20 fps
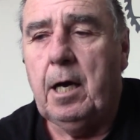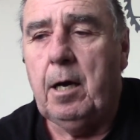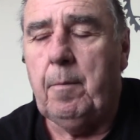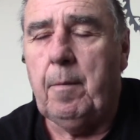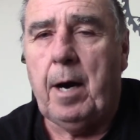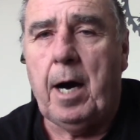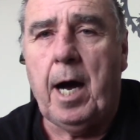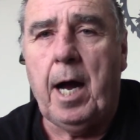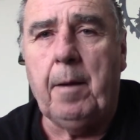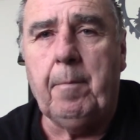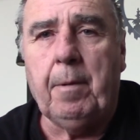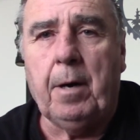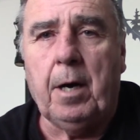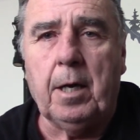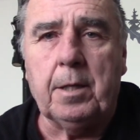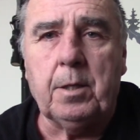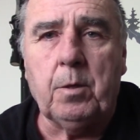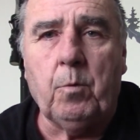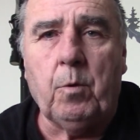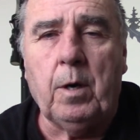I
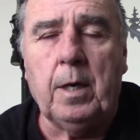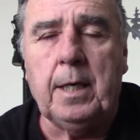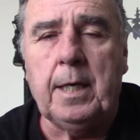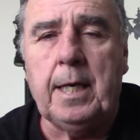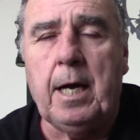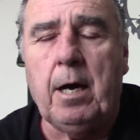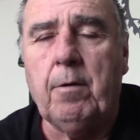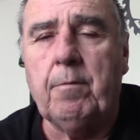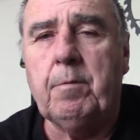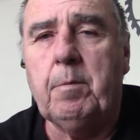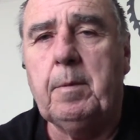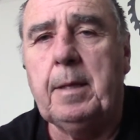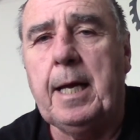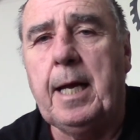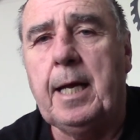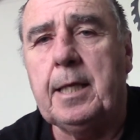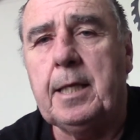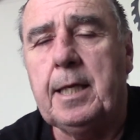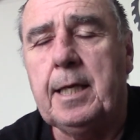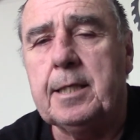bought the one down from
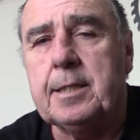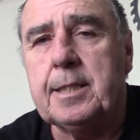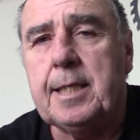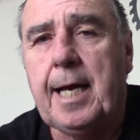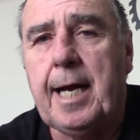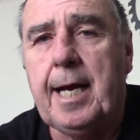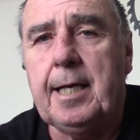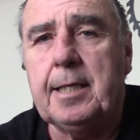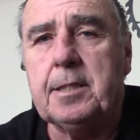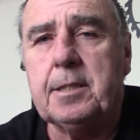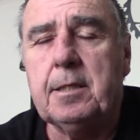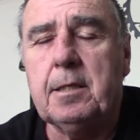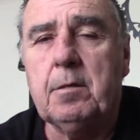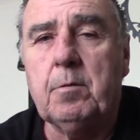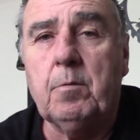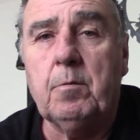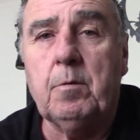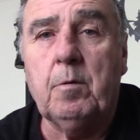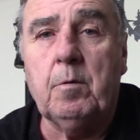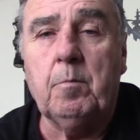that, the
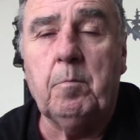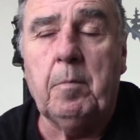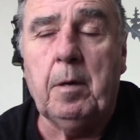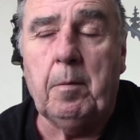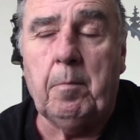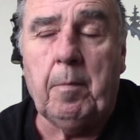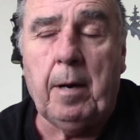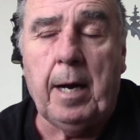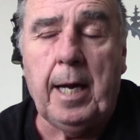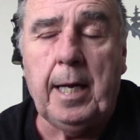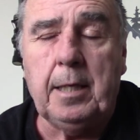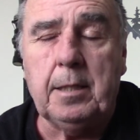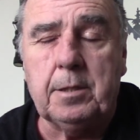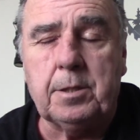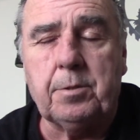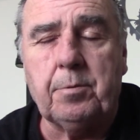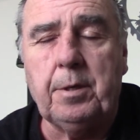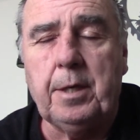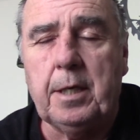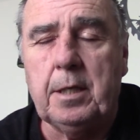Assassin, but mine
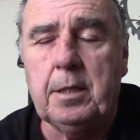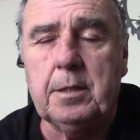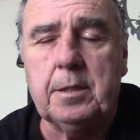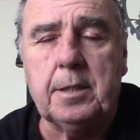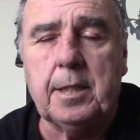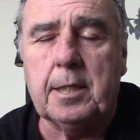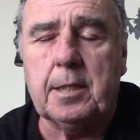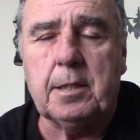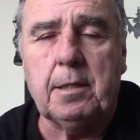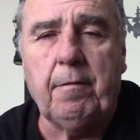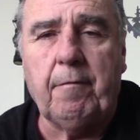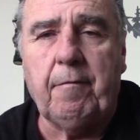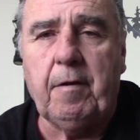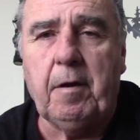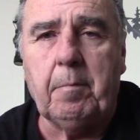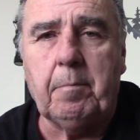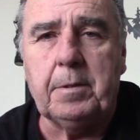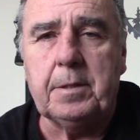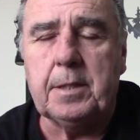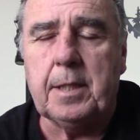is 360
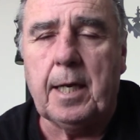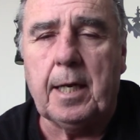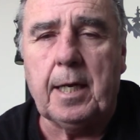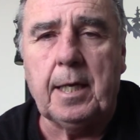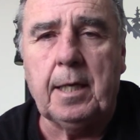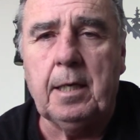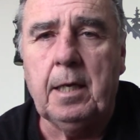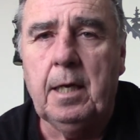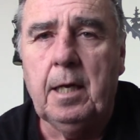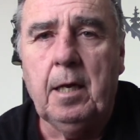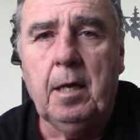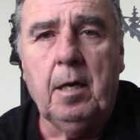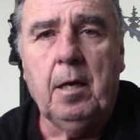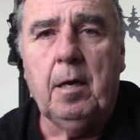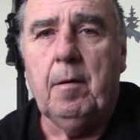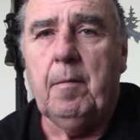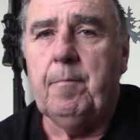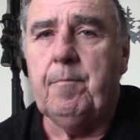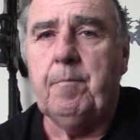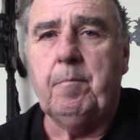feet per second.
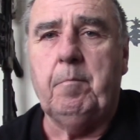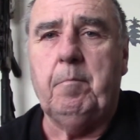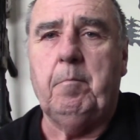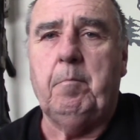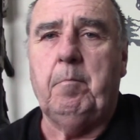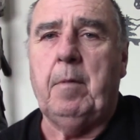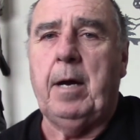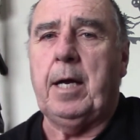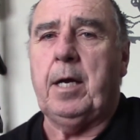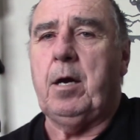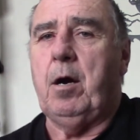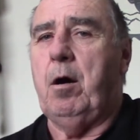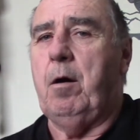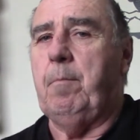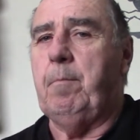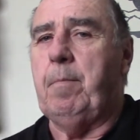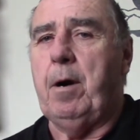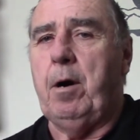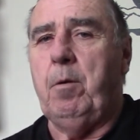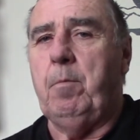My
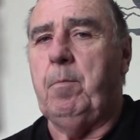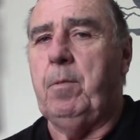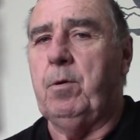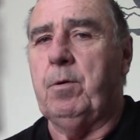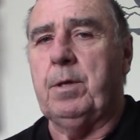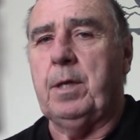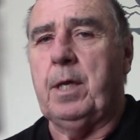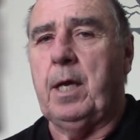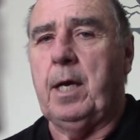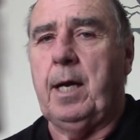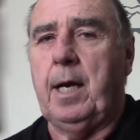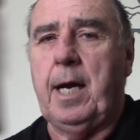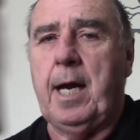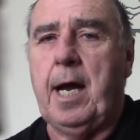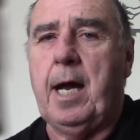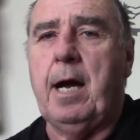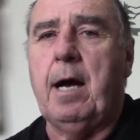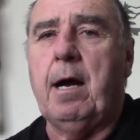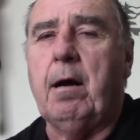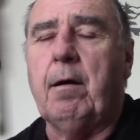compound bow that I
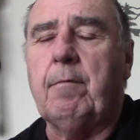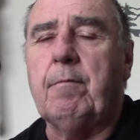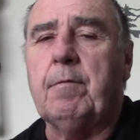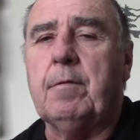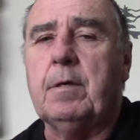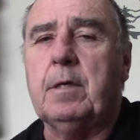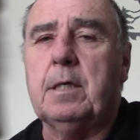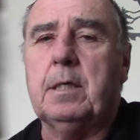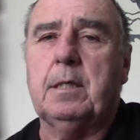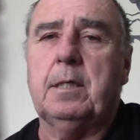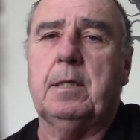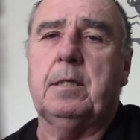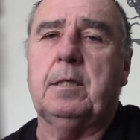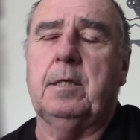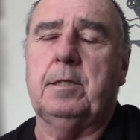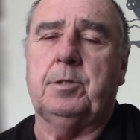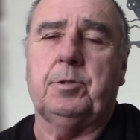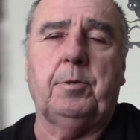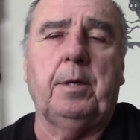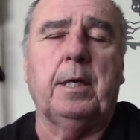have
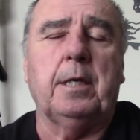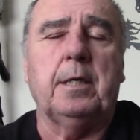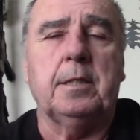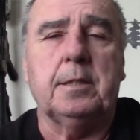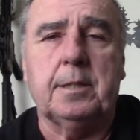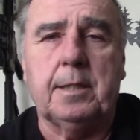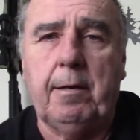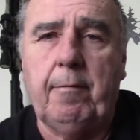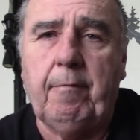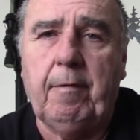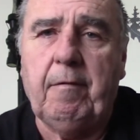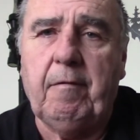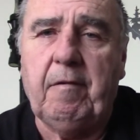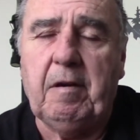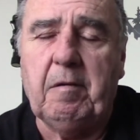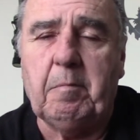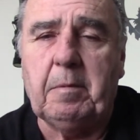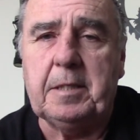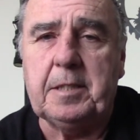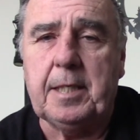does 370
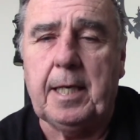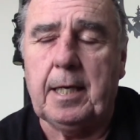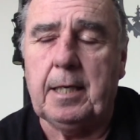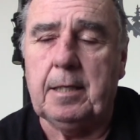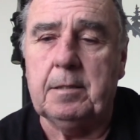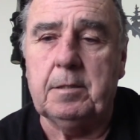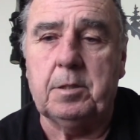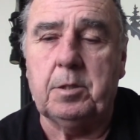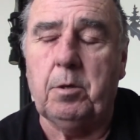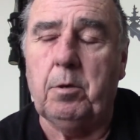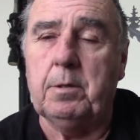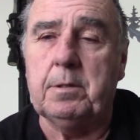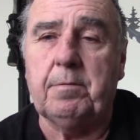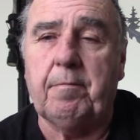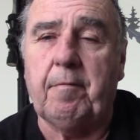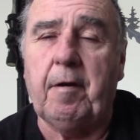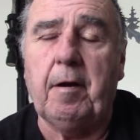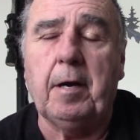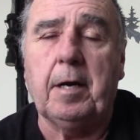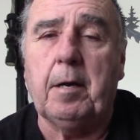feet per second. So it's
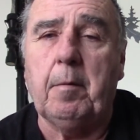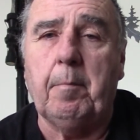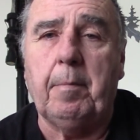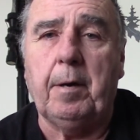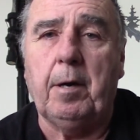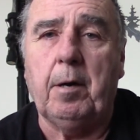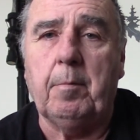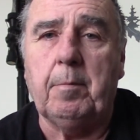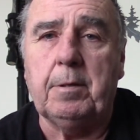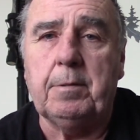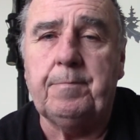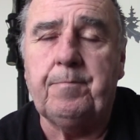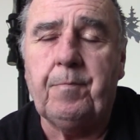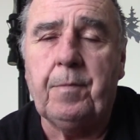very comparable.